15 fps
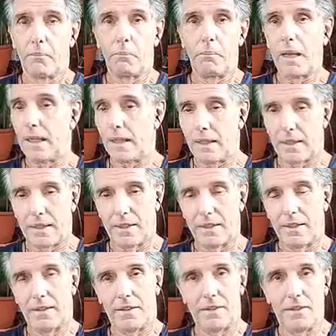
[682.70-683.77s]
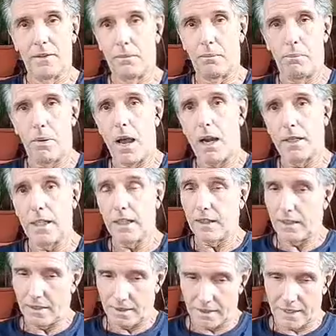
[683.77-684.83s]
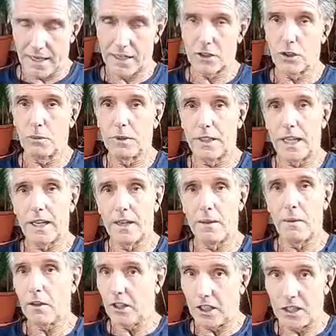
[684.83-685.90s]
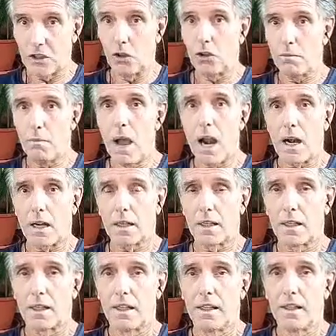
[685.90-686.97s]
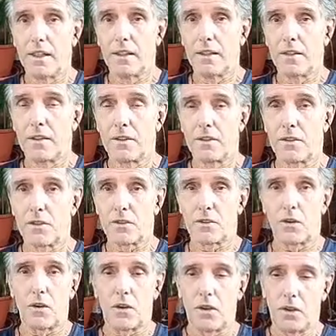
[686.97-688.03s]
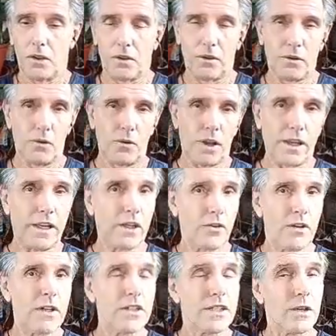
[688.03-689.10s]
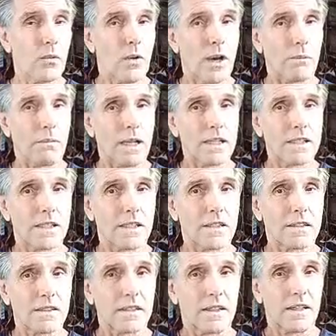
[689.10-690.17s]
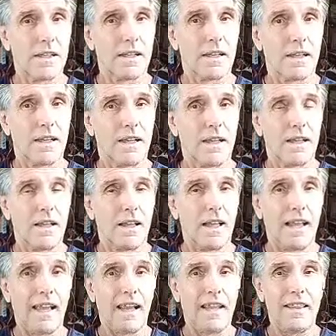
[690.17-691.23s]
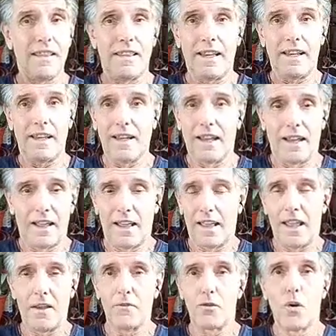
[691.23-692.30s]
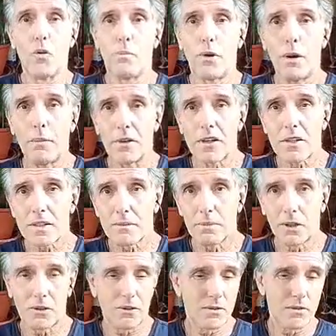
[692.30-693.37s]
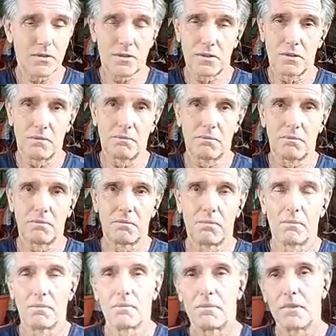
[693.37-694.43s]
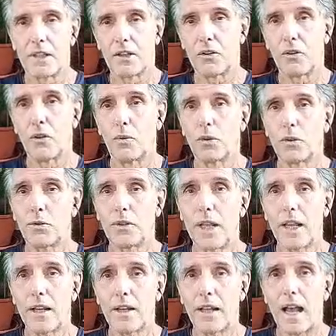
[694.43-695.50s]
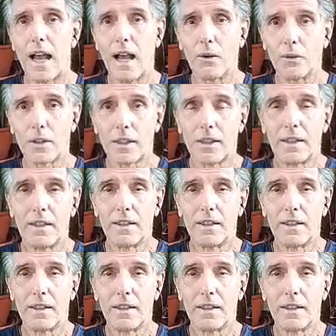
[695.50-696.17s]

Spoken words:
but the part that has to be taken out is not marked. So you are increasing white blood cells, and they have no purpose because they don't know what to take out.